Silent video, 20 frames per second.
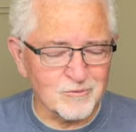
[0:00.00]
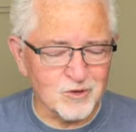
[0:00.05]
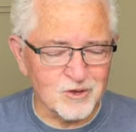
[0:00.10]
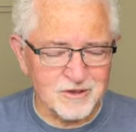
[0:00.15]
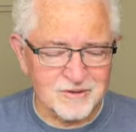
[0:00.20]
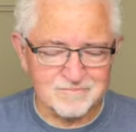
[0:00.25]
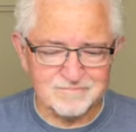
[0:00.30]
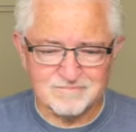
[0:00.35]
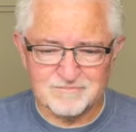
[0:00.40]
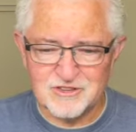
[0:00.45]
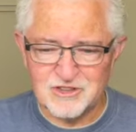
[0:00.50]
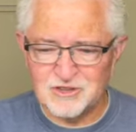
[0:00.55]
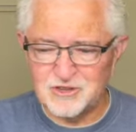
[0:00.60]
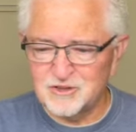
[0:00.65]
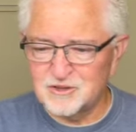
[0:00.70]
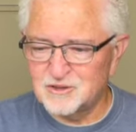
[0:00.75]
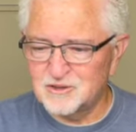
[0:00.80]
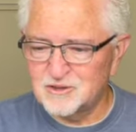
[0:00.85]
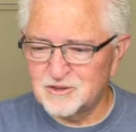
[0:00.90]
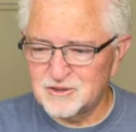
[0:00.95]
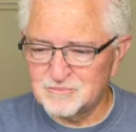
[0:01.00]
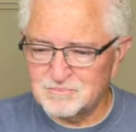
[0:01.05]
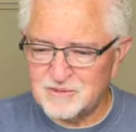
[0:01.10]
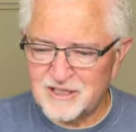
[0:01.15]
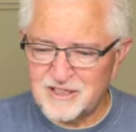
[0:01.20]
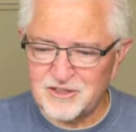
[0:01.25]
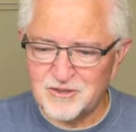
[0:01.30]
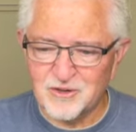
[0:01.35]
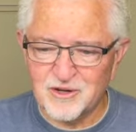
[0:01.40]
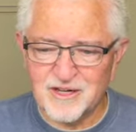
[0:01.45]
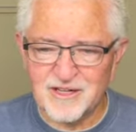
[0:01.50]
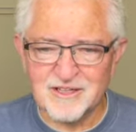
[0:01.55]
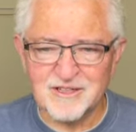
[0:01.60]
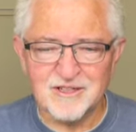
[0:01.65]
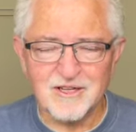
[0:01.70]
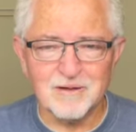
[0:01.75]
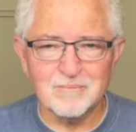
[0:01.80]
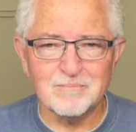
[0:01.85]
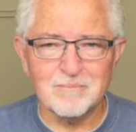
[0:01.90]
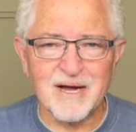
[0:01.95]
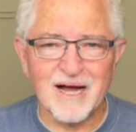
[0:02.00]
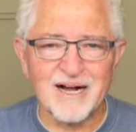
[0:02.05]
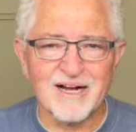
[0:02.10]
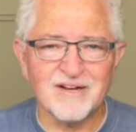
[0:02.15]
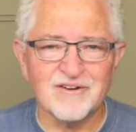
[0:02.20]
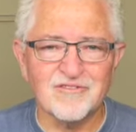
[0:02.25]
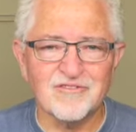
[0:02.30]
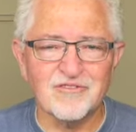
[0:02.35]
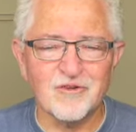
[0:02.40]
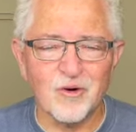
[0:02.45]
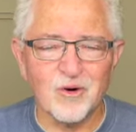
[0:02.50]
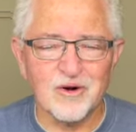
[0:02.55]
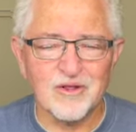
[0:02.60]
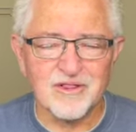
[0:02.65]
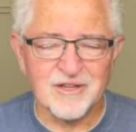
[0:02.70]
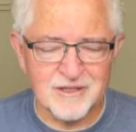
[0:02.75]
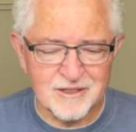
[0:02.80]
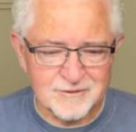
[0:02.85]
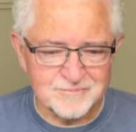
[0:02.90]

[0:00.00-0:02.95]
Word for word: We'll to be doing a little back and forth